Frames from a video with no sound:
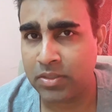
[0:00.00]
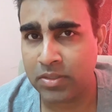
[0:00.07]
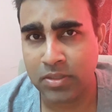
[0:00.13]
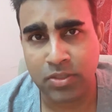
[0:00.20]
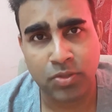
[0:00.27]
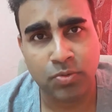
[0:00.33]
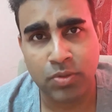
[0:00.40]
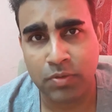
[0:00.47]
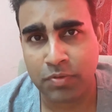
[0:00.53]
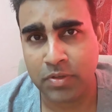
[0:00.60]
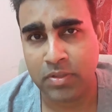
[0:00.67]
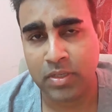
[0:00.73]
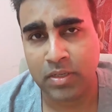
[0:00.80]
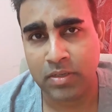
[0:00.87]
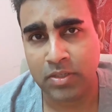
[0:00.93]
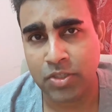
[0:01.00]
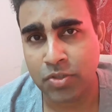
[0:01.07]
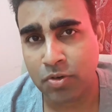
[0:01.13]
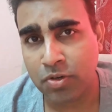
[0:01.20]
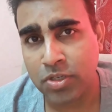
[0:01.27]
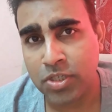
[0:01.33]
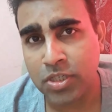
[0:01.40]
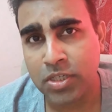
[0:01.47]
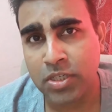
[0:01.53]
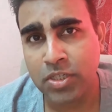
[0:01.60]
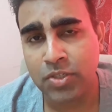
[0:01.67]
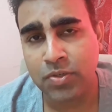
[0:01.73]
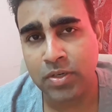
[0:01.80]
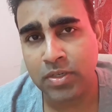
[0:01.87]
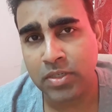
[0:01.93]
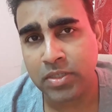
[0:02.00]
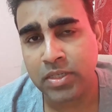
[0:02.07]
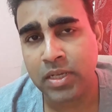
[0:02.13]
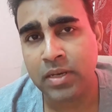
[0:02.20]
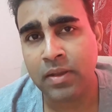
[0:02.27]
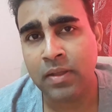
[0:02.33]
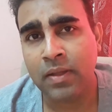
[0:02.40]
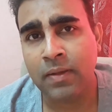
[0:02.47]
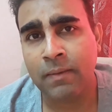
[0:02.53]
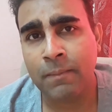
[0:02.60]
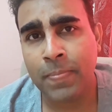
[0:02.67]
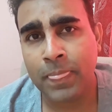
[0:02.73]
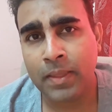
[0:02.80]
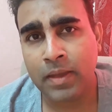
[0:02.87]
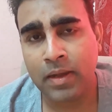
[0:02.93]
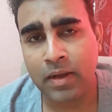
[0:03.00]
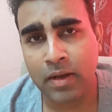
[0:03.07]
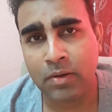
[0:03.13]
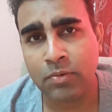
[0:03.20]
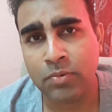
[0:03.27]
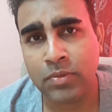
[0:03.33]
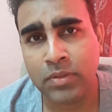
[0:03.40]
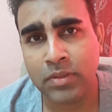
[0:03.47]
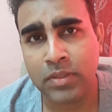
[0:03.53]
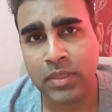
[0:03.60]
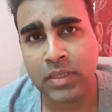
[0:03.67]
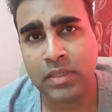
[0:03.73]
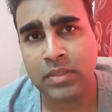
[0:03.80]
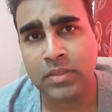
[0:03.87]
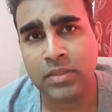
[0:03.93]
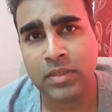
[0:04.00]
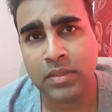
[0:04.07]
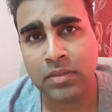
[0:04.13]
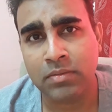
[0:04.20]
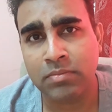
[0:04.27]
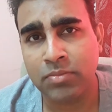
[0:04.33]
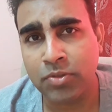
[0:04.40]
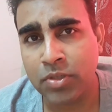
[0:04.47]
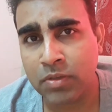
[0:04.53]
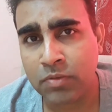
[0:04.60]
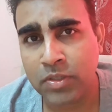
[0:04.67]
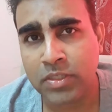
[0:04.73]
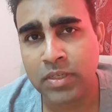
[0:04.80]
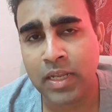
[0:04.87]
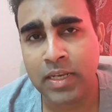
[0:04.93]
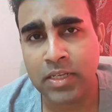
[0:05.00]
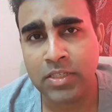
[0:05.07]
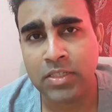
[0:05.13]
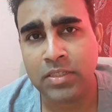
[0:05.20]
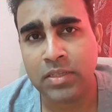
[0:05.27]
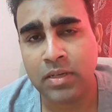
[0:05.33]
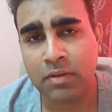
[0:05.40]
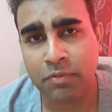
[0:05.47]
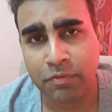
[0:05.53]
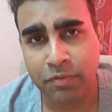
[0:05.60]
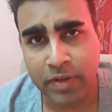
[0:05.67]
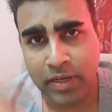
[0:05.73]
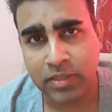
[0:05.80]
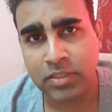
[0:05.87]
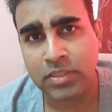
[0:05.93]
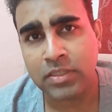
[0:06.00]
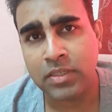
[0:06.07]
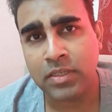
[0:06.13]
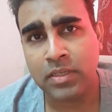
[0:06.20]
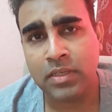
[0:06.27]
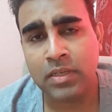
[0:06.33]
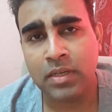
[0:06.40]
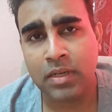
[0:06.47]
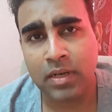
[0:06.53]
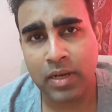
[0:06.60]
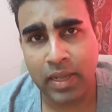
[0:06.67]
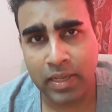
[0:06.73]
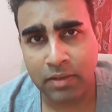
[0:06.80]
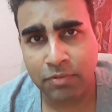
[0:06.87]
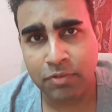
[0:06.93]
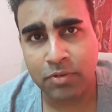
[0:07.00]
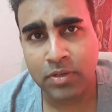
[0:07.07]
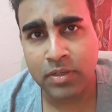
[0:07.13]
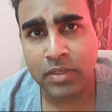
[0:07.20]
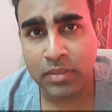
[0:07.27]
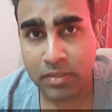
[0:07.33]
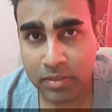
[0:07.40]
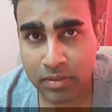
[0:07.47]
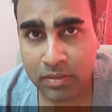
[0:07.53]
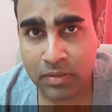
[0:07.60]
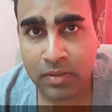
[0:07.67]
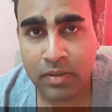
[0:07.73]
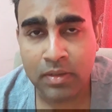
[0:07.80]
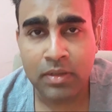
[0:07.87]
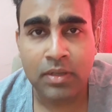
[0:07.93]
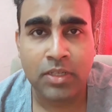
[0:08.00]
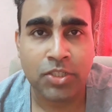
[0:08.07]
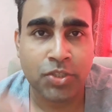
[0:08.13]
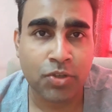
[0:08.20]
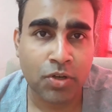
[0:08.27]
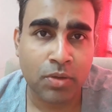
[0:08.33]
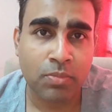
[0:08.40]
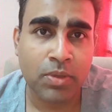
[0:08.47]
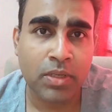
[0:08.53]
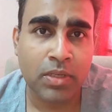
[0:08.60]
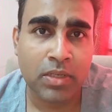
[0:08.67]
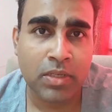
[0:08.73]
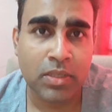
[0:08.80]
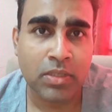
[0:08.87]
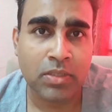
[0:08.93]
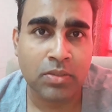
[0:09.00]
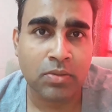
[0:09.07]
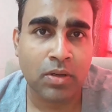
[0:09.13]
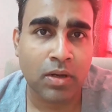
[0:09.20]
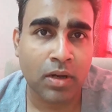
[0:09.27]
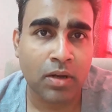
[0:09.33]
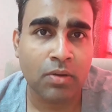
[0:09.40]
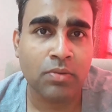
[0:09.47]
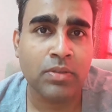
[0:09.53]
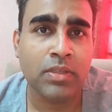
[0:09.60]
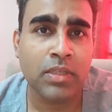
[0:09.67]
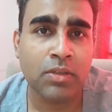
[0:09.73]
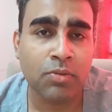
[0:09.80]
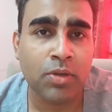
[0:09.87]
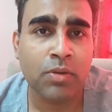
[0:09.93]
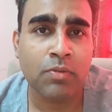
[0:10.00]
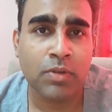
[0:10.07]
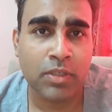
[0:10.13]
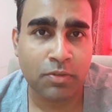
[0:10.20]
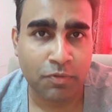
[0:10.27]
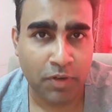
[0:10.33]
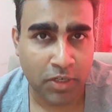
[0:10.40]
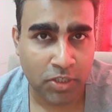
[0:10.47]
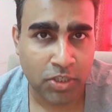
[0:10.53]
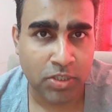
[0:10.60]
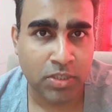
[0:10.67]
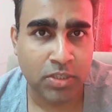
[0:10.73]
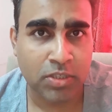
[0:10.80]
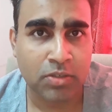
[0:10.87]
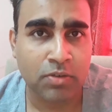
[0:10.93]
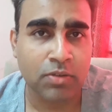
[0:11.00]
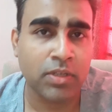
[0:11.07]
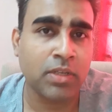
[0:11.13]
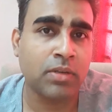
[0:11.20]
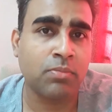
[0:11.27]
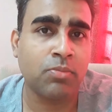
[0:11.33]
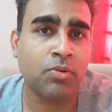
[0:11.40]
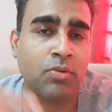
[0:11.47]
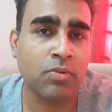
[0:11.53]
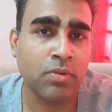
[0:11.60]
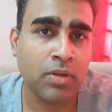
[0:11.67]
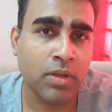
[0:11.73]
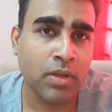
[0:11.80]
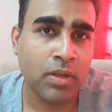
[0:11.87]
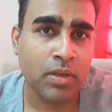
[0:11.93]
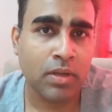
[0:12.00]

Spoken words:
is two different things. Astrology is to understand how these universal energies affect life on Earth. Astronomy is how the universe functions in a more